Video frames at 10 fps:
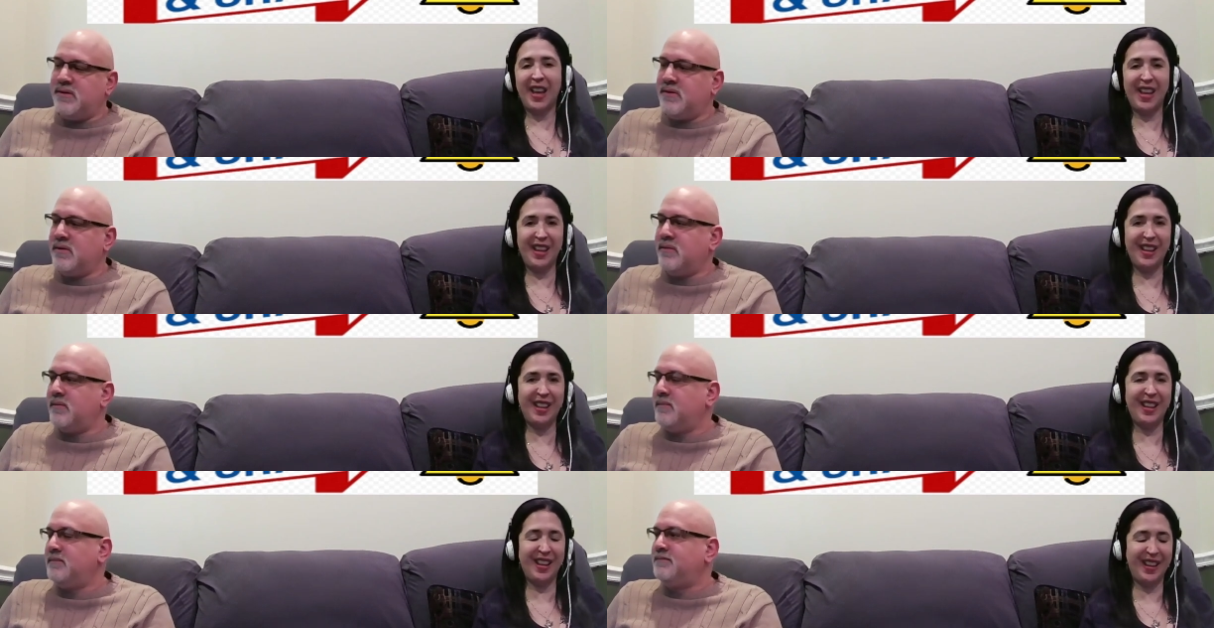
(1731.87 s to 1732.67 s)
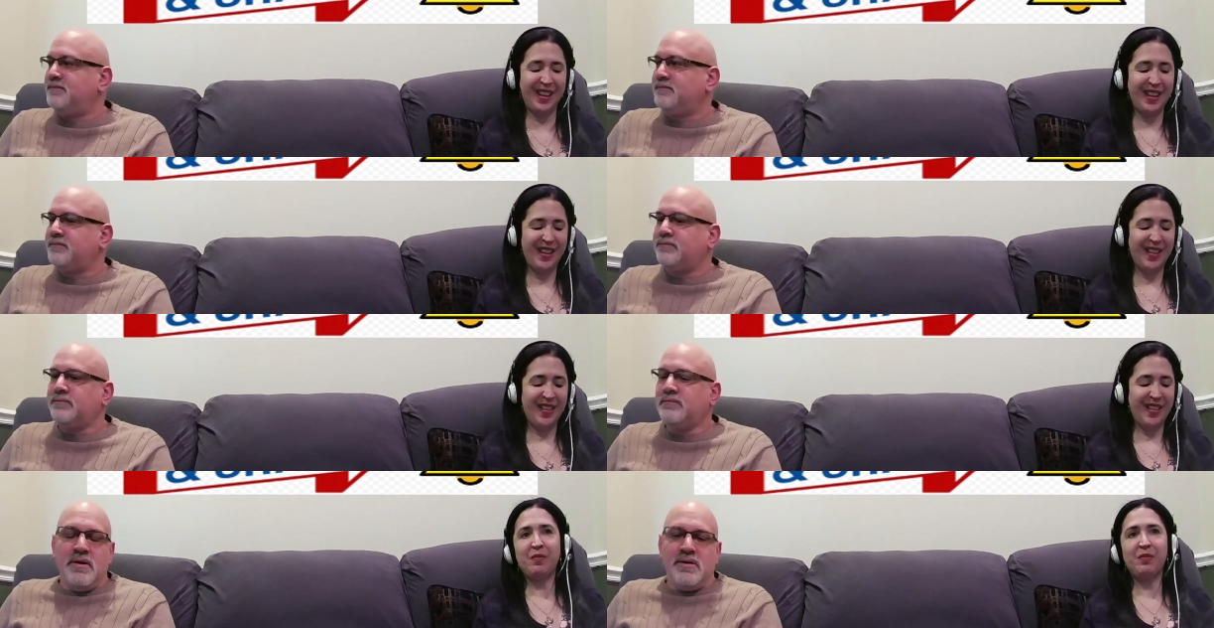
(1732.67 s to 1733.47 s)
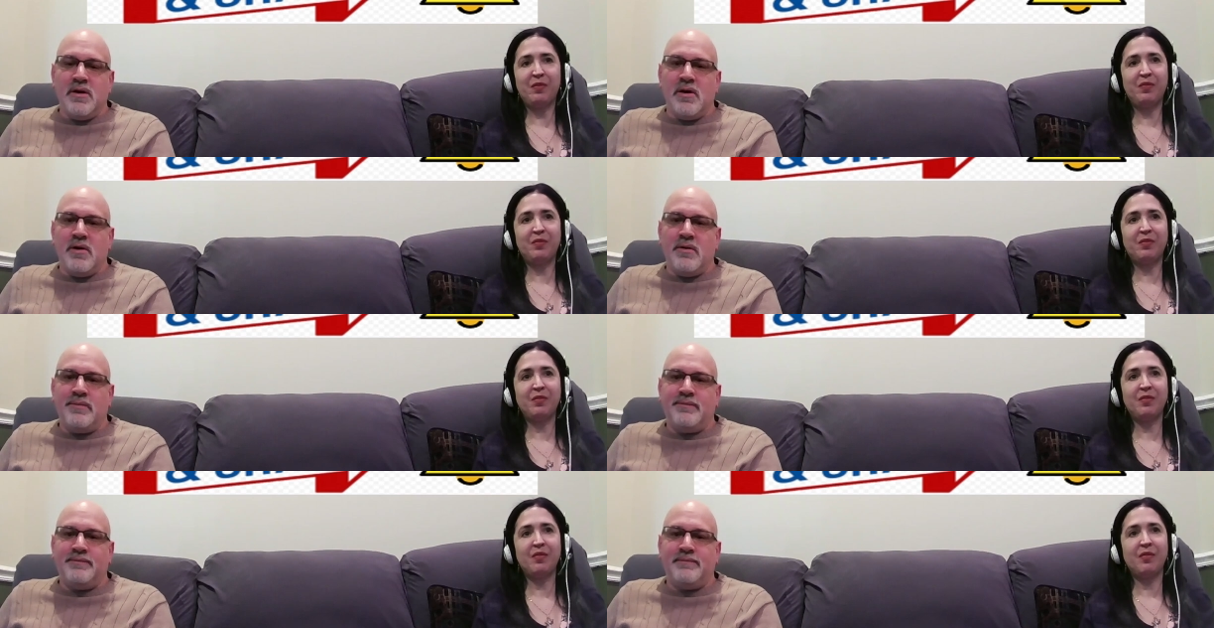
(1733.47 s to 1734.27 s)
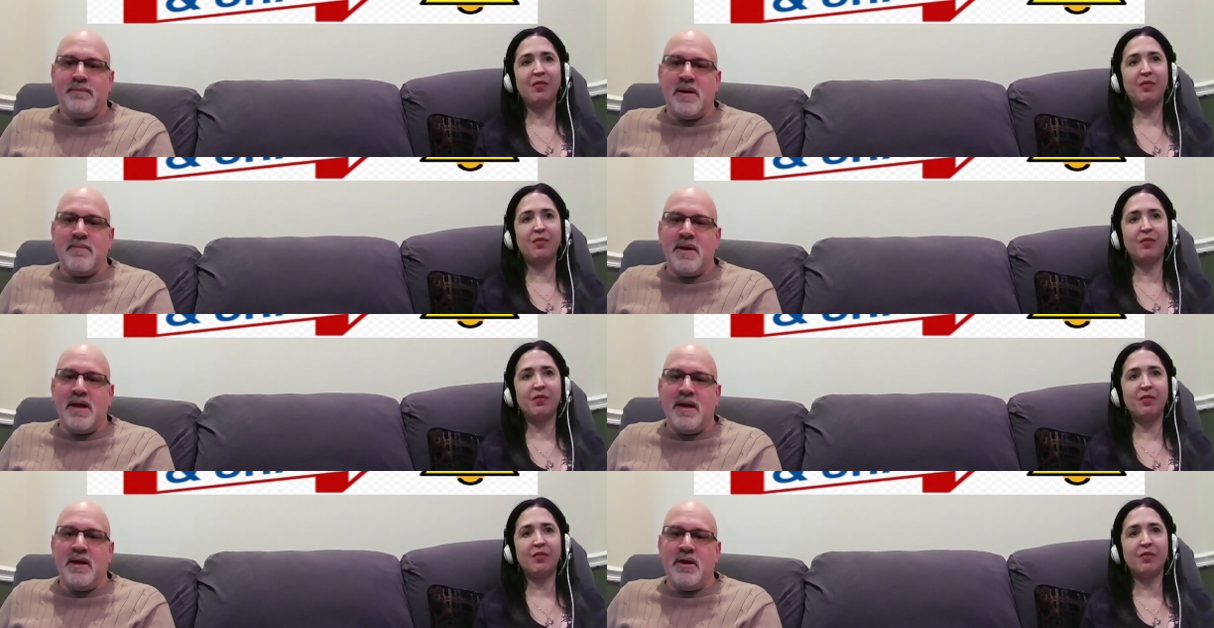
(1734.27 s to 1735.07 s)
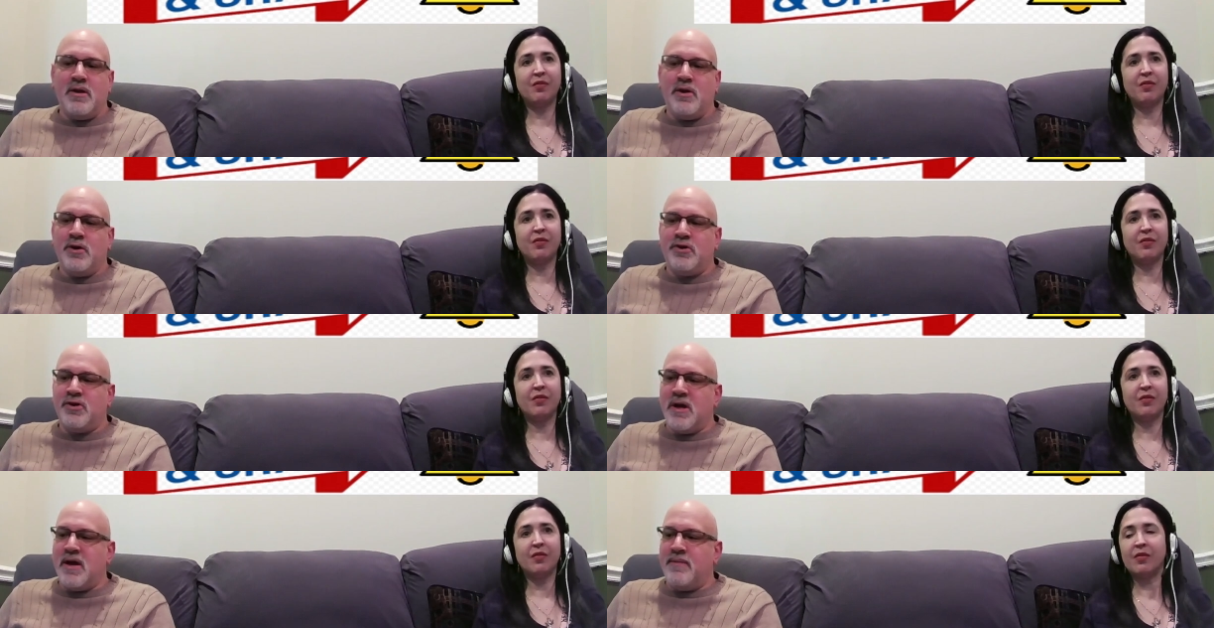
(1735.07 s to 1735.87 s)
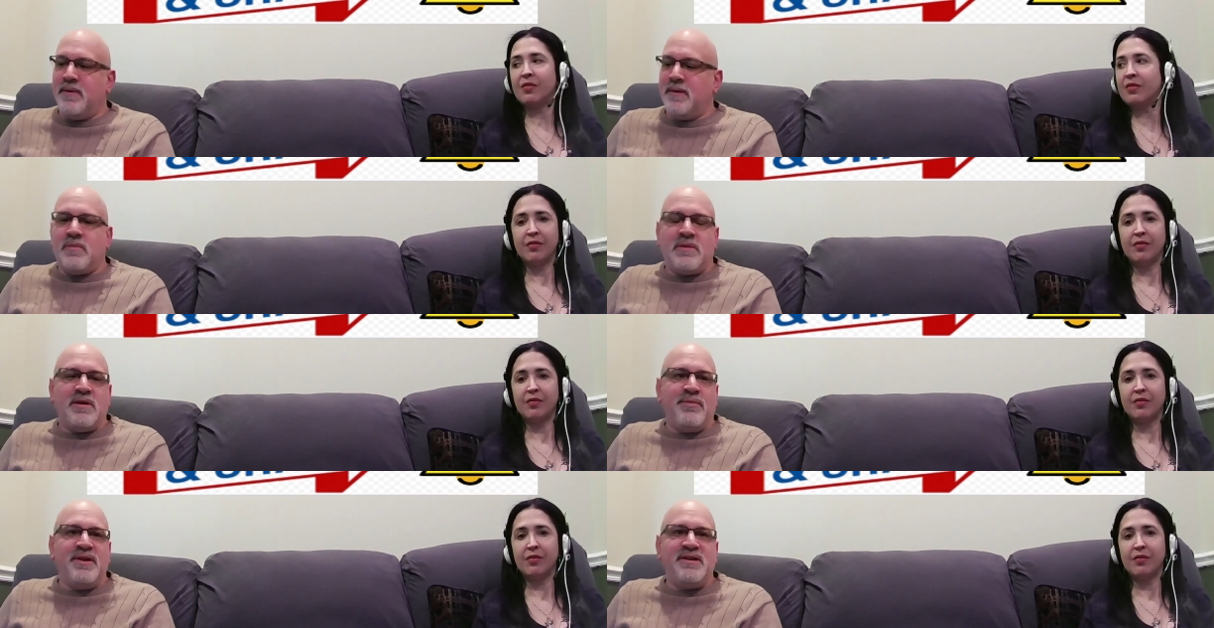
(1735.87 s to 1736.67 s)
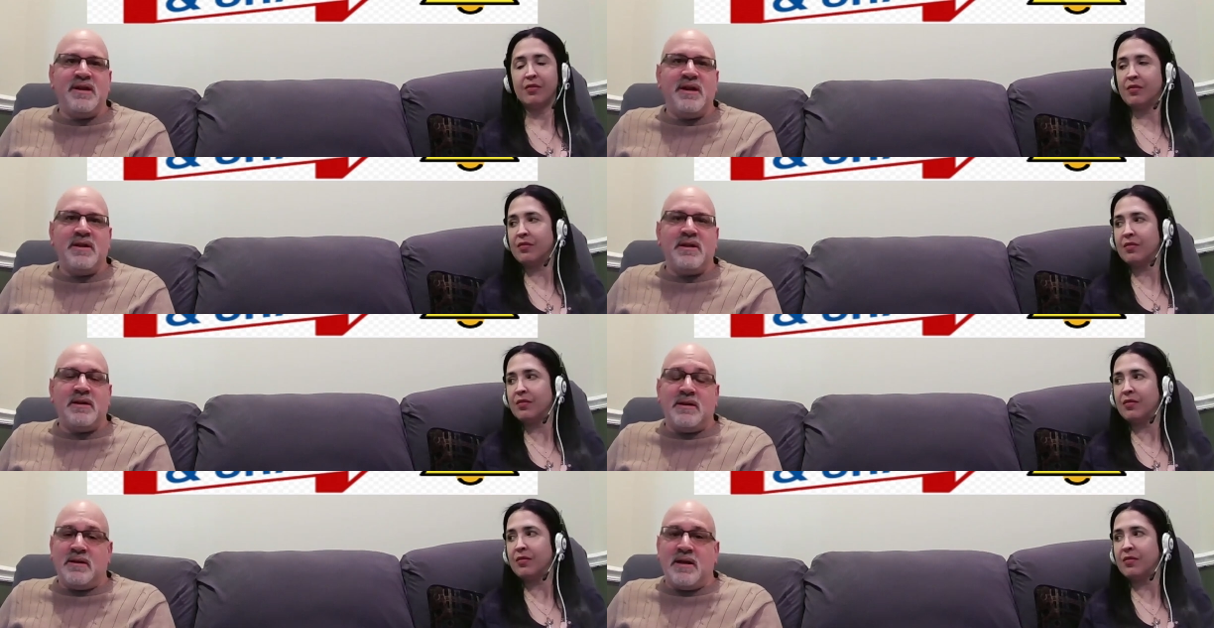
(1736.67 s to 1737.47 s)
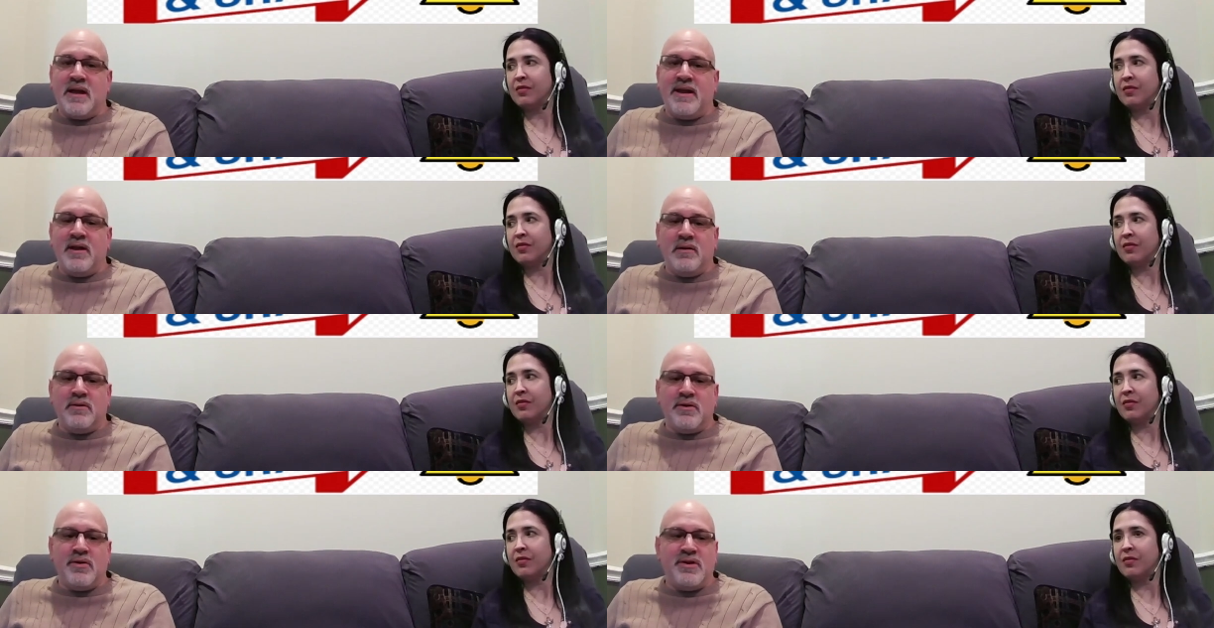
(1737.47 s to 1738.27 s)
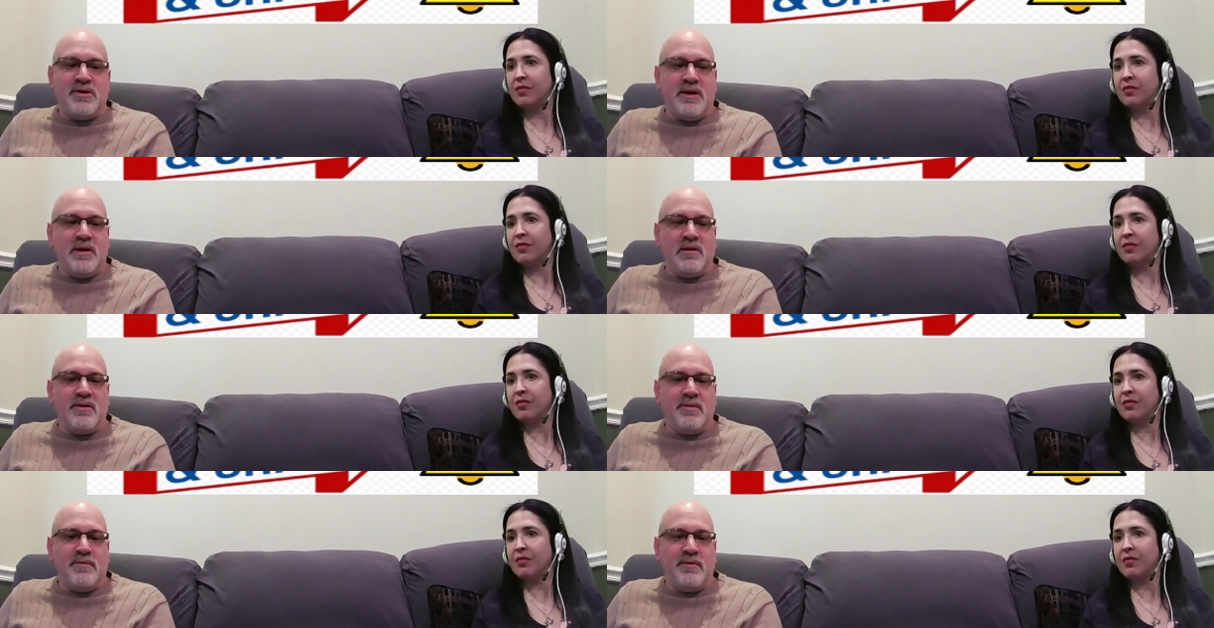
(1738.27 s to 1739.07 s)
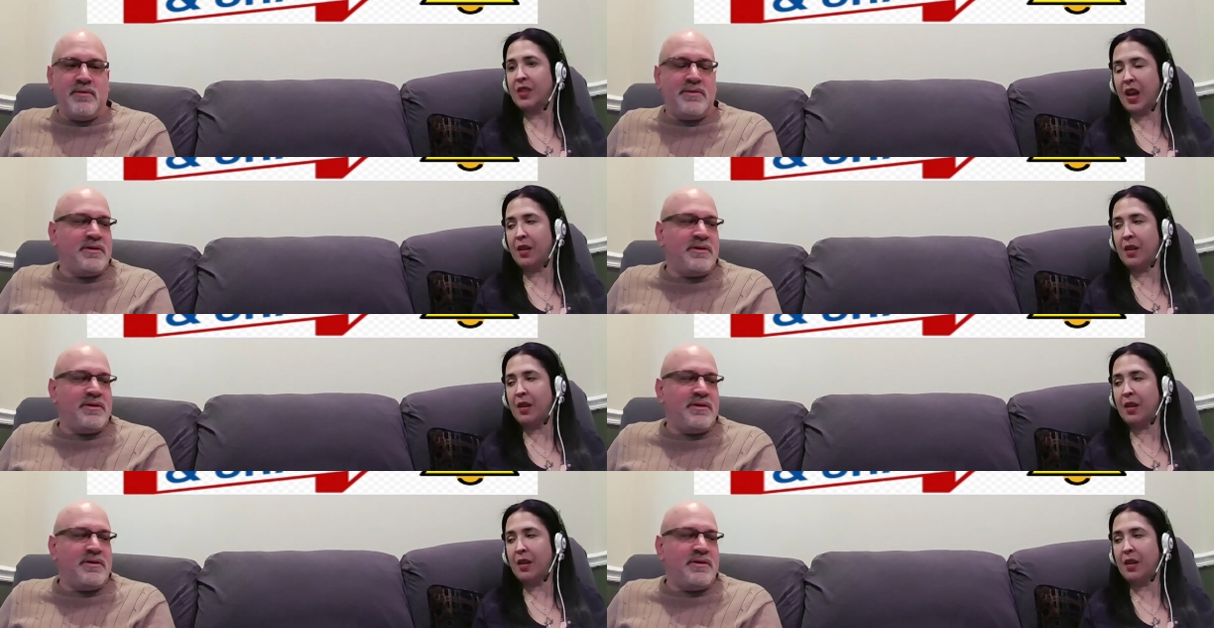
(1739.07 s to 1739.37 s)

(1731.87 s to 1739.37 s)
Speaker 1: So,
Speaker 2: so Bombay, good job. Did Ricci get killed or no? Did she killed her
Speaker 1: or yeah.